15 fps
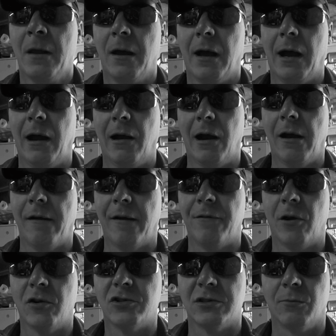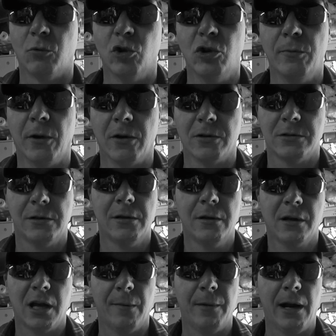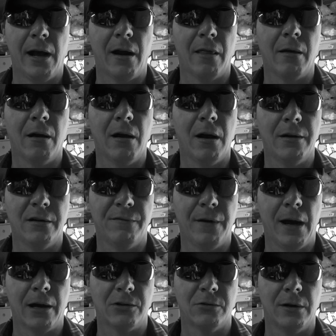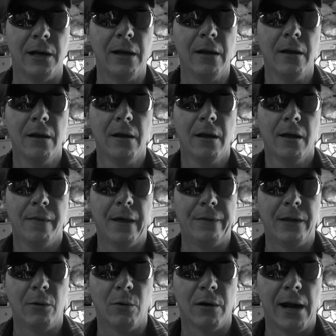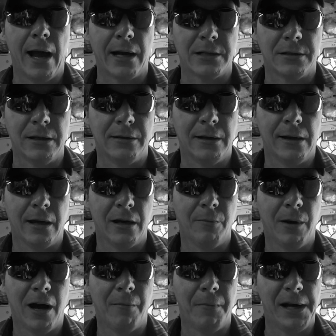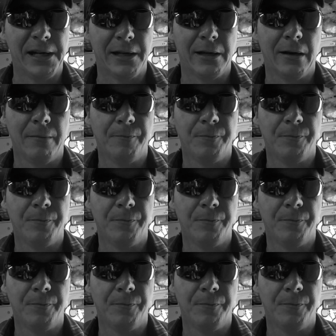I've heard some rumors coming out of the Honda factory that they were actually thinking about making